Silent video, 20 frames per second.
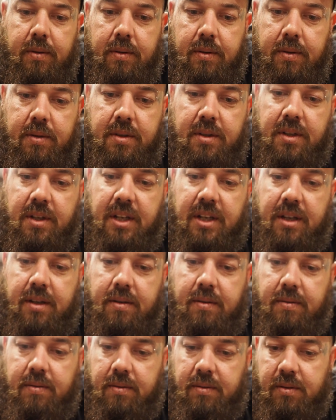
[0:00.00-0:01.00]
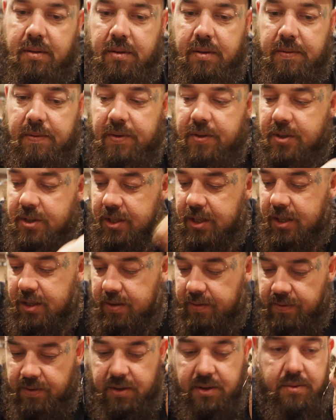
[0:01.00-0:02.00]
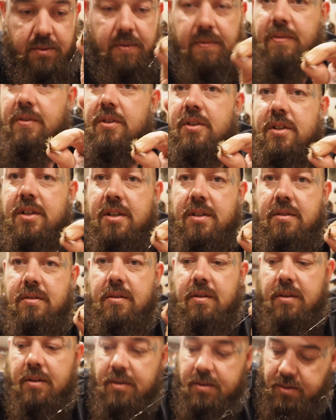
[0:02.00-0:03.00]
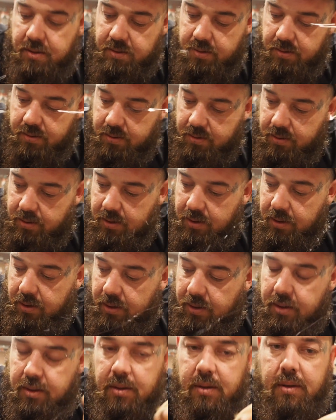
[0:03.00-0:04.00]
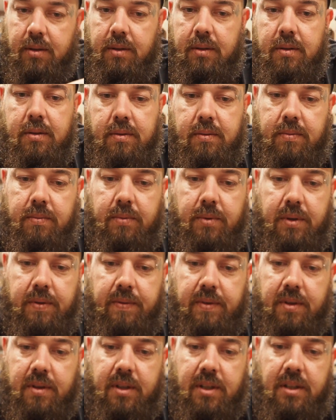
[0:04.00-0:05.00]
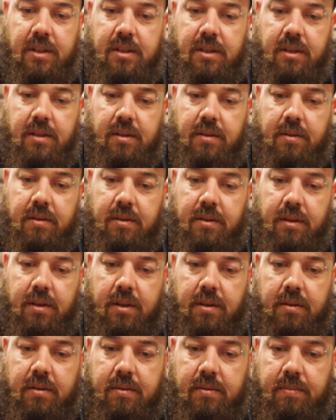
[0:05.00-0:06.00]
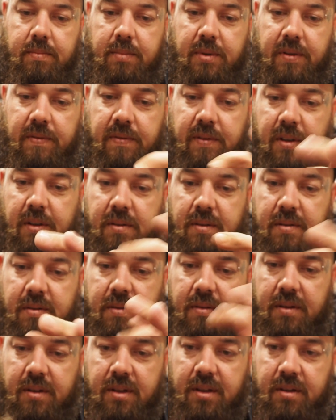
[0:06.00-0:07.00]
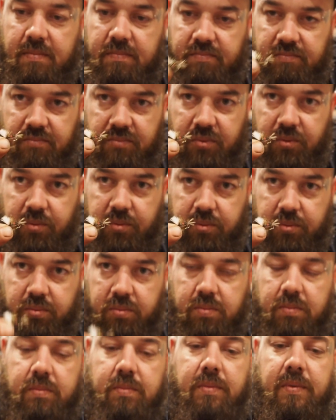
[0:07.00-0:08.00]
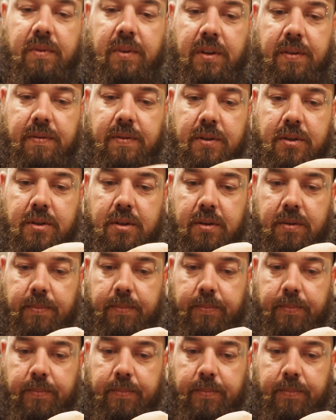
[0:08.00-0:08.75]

So now you can fish that if you just want to fish just dries. Whatever, easy, good to go. Bit of floatant on that, you're fishing.